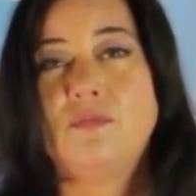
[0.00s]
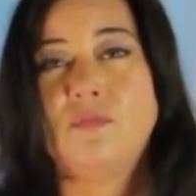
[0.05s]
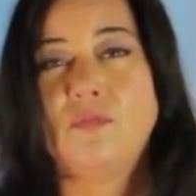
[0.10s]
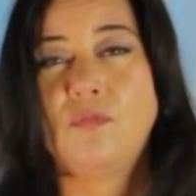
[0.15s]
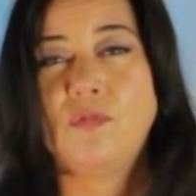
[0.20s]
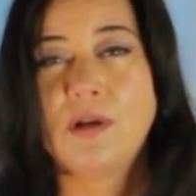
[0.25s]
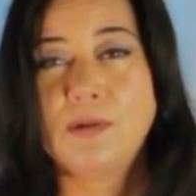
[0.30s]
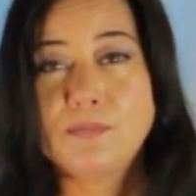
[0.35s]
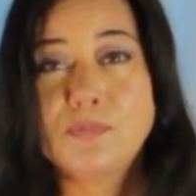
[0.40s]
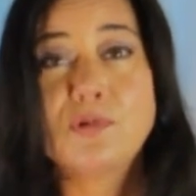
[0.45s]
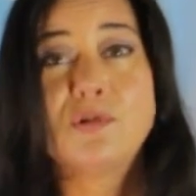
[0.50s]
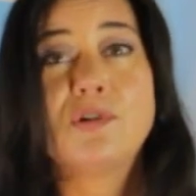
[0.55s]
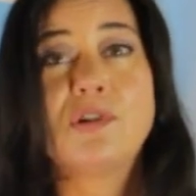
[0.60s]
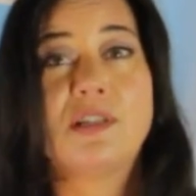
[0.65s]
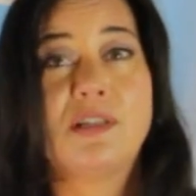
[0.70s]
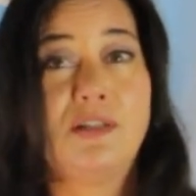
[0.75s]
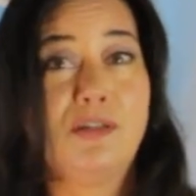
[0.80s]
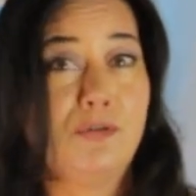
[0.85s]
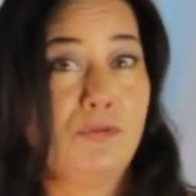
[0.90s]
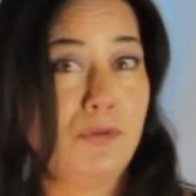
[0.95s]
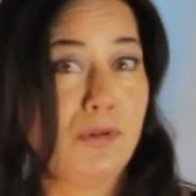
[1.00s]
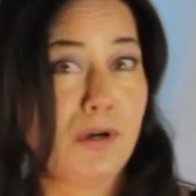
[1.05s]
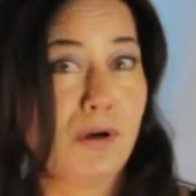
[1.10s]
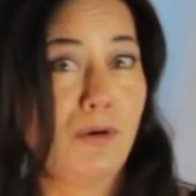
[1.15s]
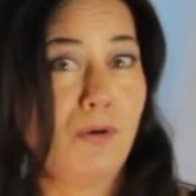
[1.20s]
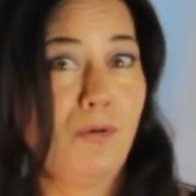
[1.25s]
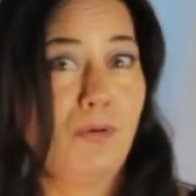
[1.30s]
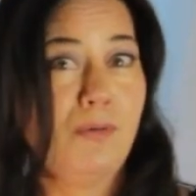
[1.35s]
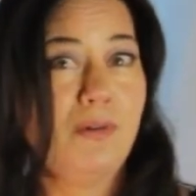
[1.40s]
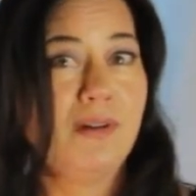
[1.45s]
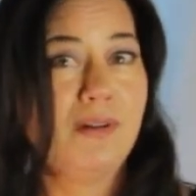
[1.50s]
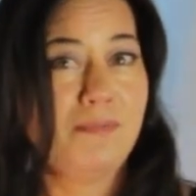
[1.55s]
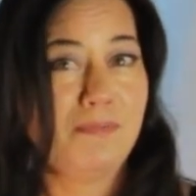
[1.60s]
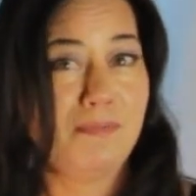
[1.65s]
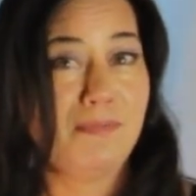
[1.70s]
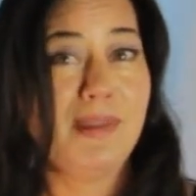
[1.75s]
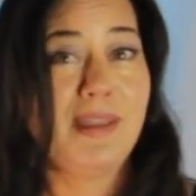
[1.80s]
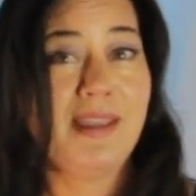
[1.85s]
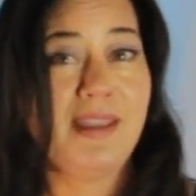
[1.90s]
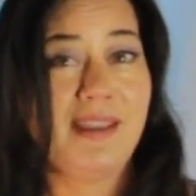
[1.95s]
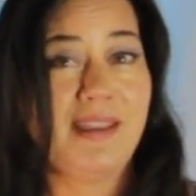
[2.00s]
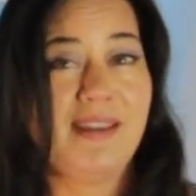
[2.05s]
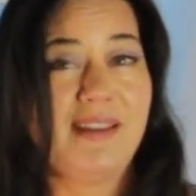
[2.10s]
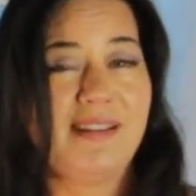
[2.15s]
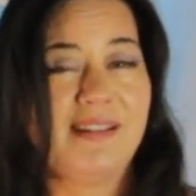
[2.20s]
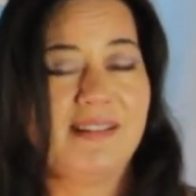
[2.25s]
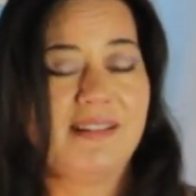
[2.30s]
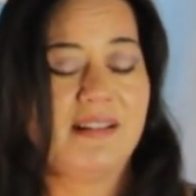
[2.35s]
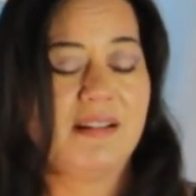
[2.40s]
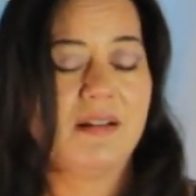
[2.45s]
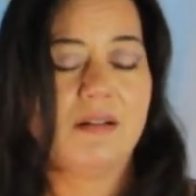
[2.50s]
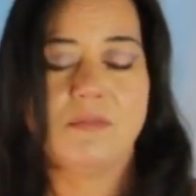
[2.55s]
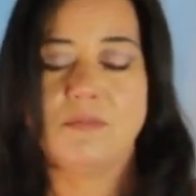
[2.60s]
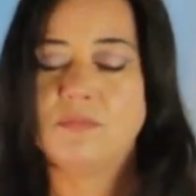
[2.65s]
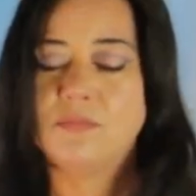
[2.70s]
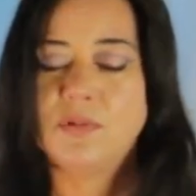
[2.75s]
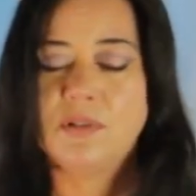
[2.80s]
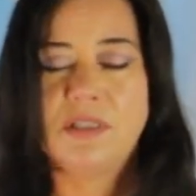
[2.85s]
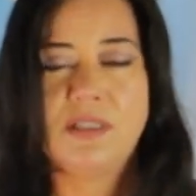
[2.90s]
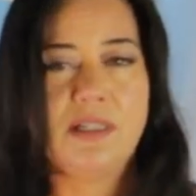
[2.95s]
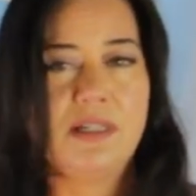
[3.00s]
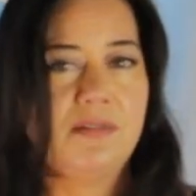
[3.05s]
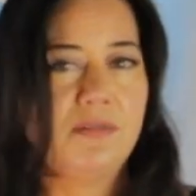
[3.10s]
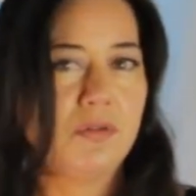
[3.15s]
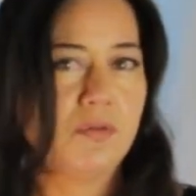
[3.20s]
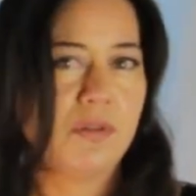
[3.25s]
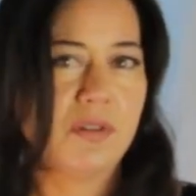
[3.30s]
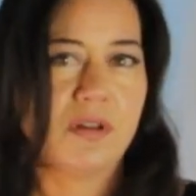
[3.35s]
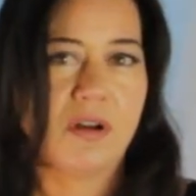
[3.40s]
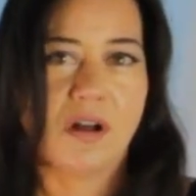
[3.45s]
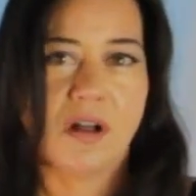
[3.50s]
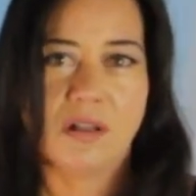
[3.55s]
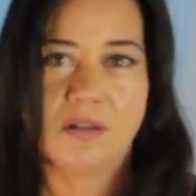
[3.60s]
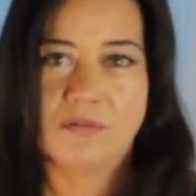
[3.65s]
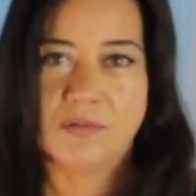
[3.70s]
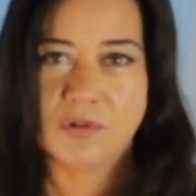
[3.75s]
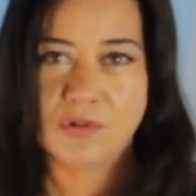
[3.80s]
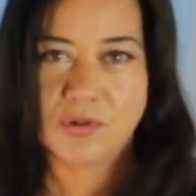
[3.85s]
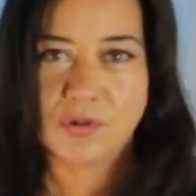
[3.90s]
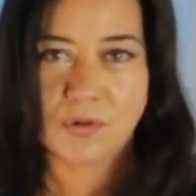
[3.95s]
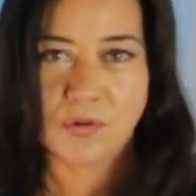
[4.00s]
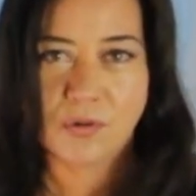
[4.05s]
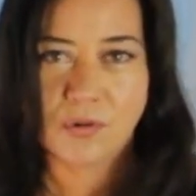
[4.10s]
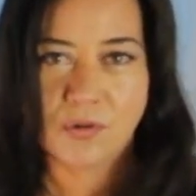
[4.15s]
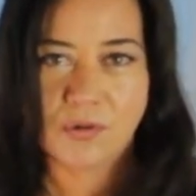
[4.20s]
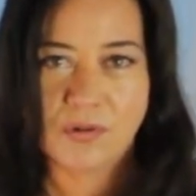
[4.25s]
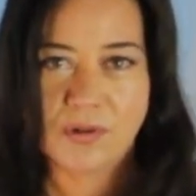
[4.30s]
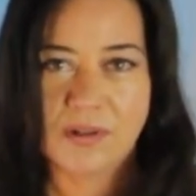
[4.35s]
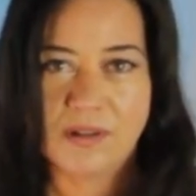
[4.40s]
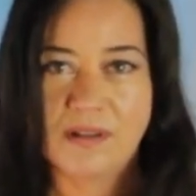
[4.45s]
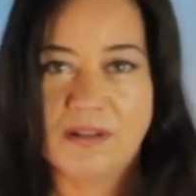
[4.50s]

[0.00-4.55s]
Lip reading: one person you know, me, believes with all of her soul